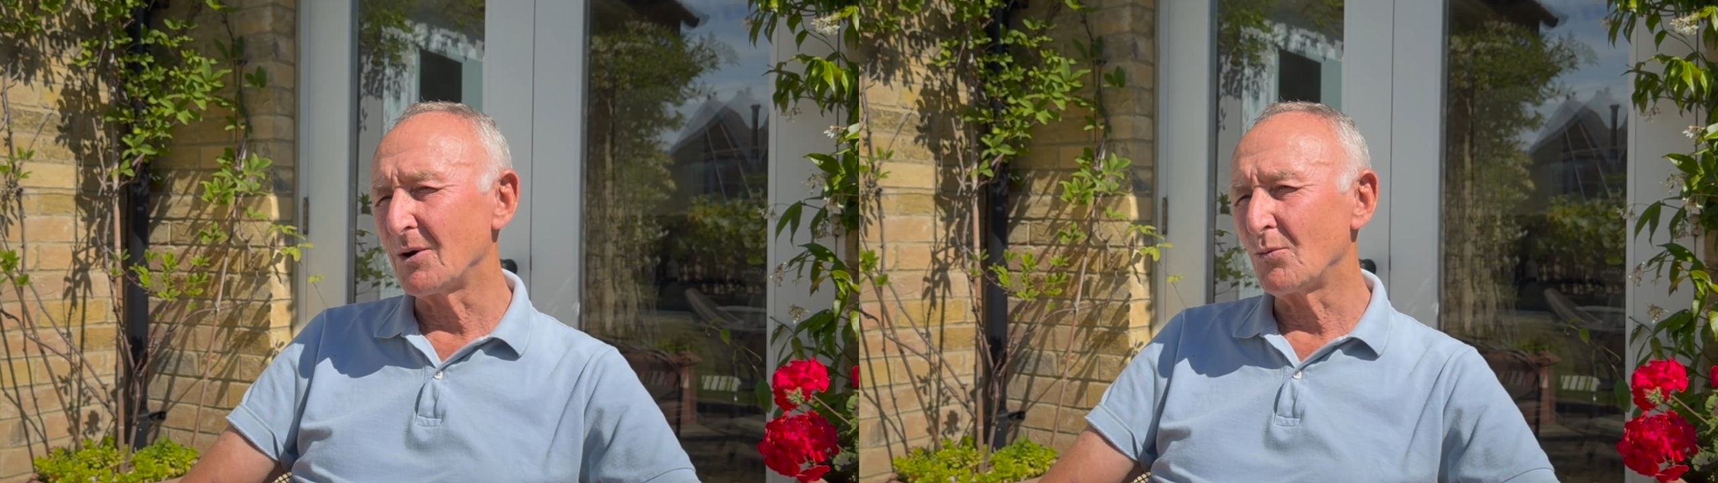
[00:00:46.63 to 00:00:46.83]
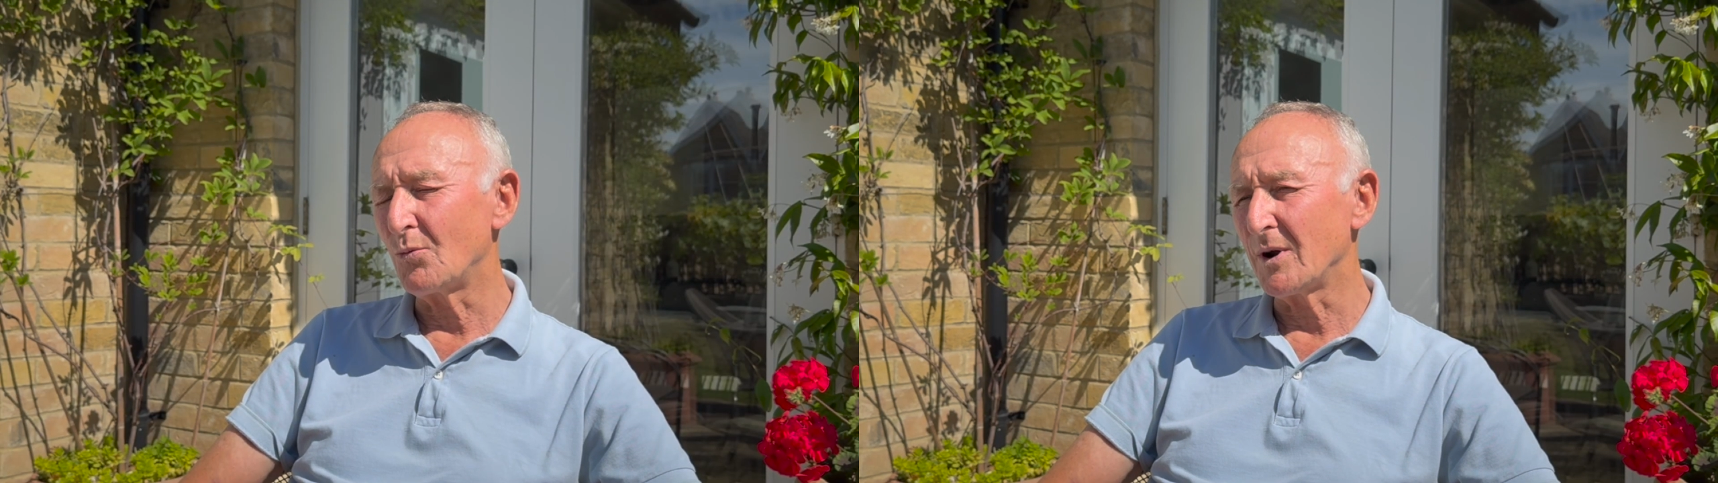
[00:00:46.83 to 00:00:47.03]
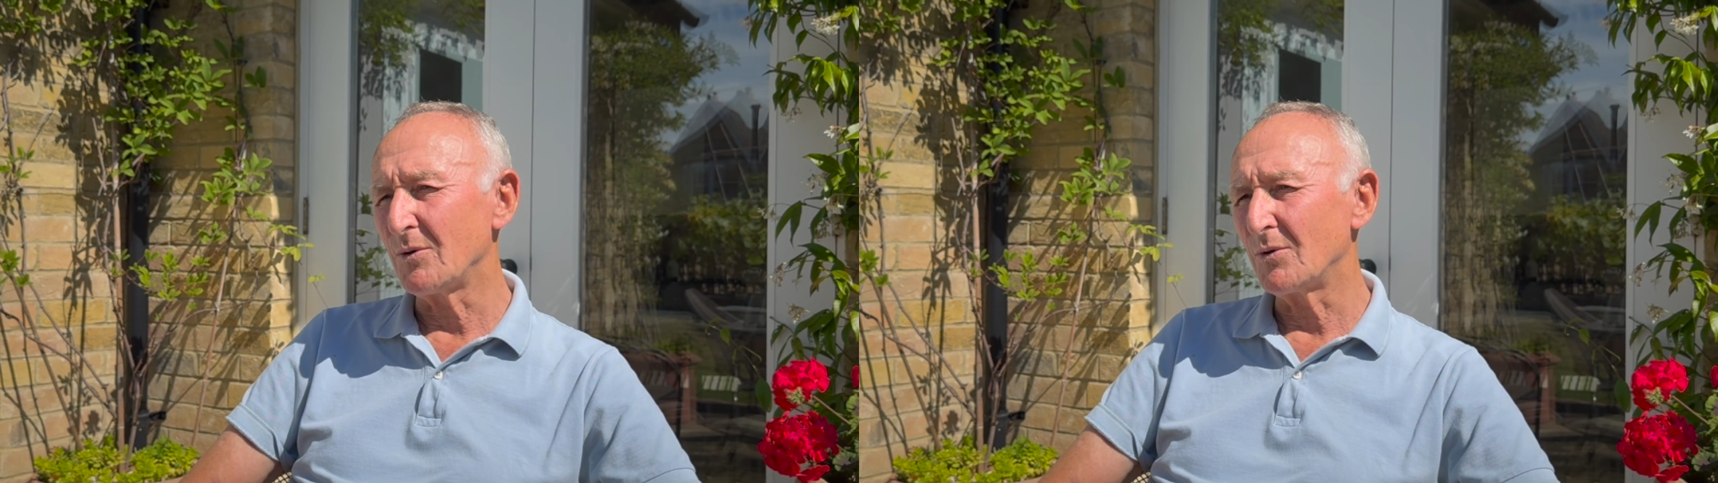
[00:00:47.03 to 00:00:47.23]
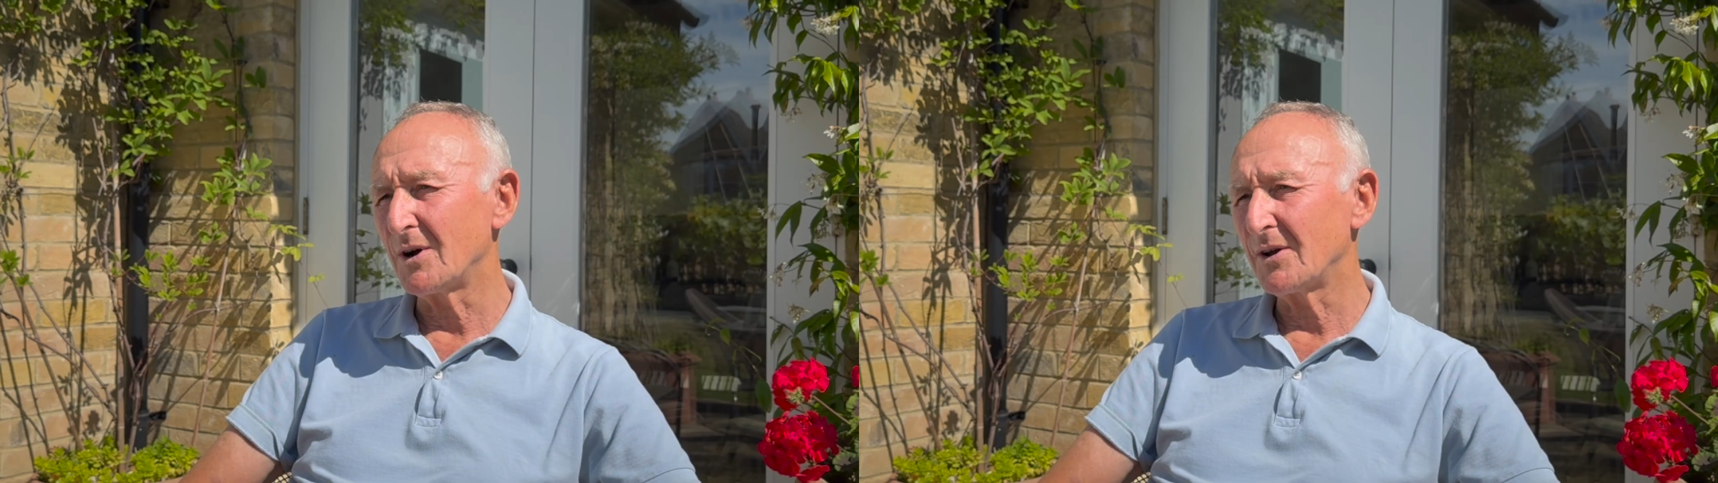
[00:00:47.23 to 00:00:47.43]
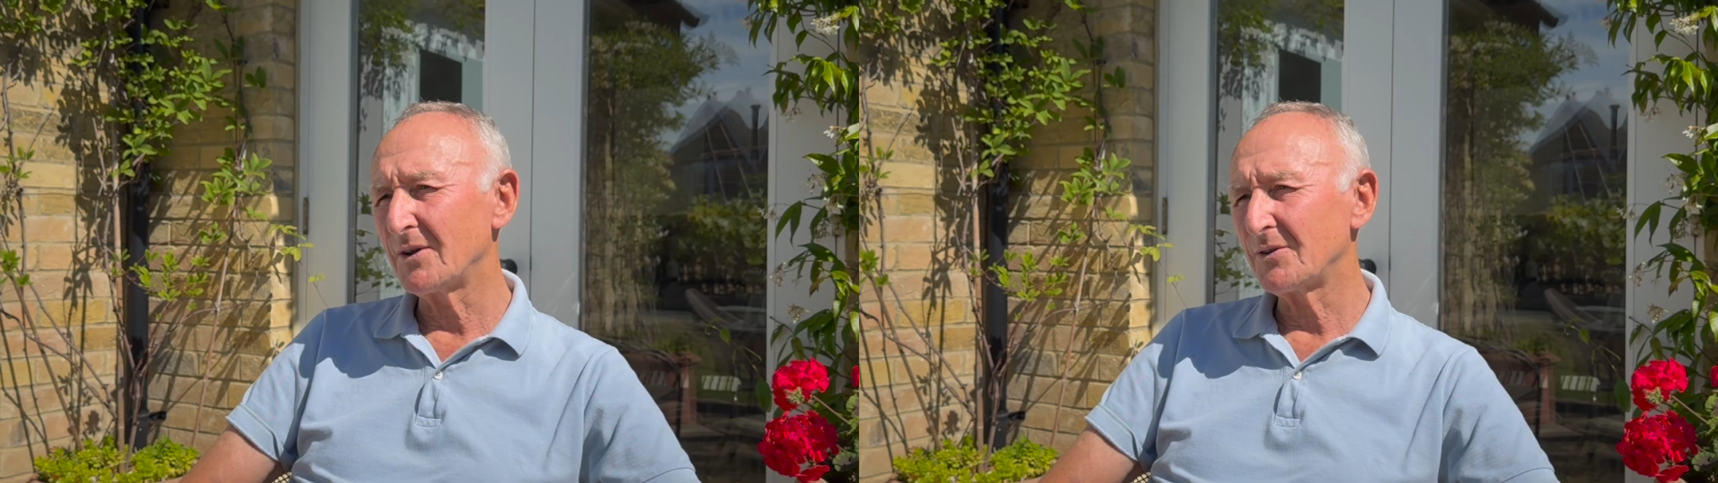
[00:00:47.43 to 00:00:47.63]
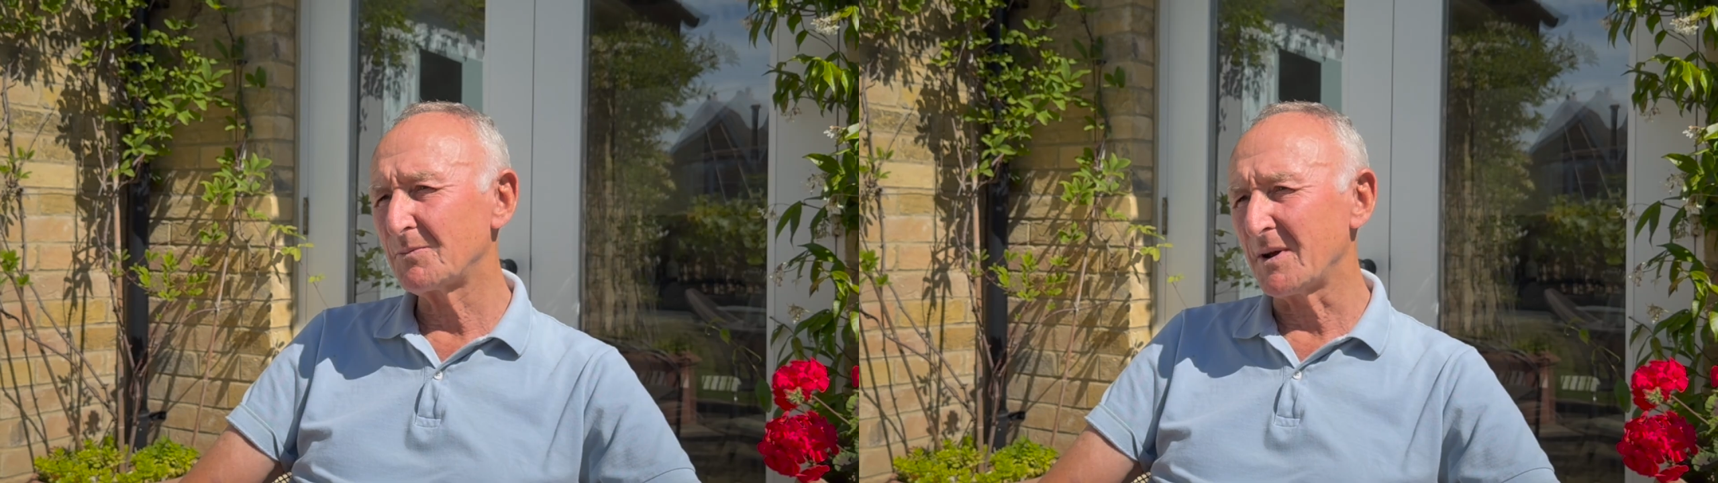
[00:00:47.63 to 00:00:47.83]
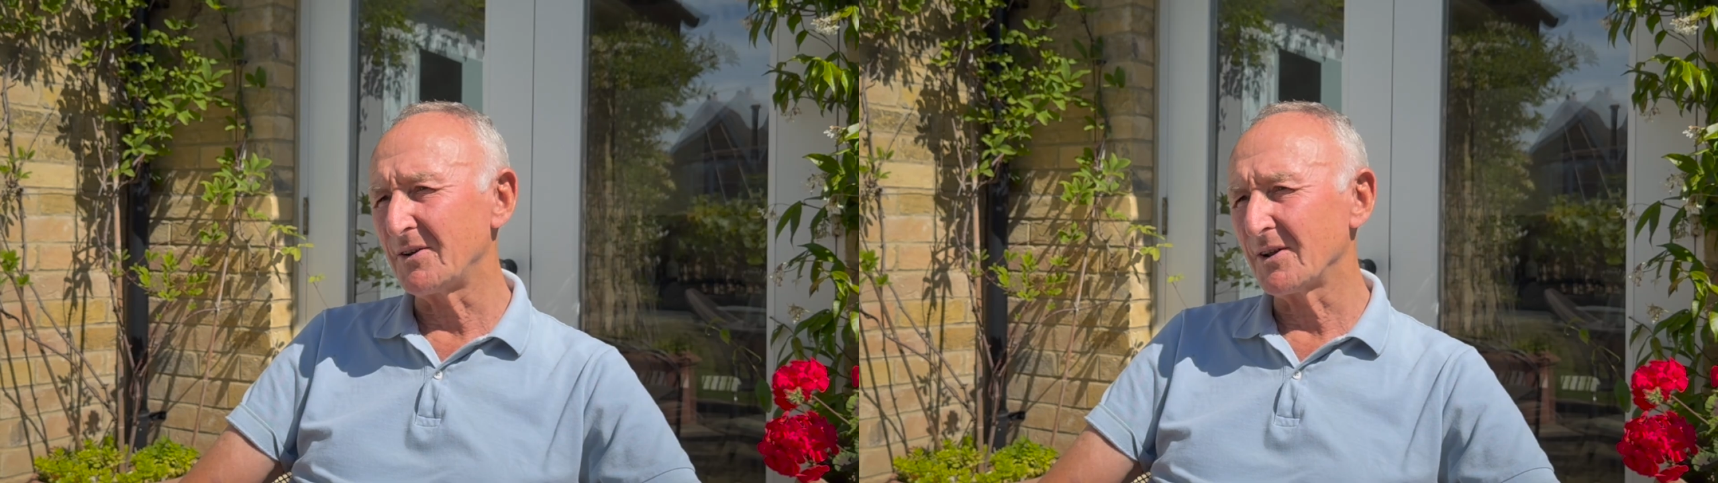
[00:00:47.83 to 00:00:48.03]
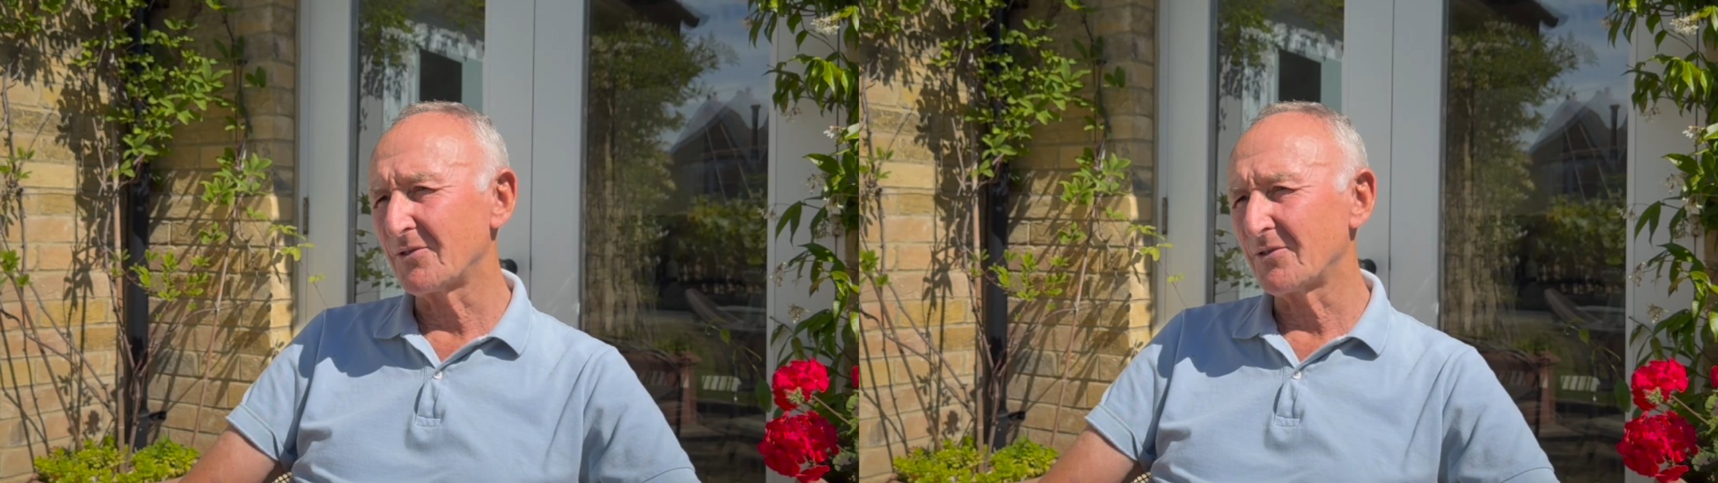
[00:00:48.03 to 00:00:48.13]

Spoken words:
we were spending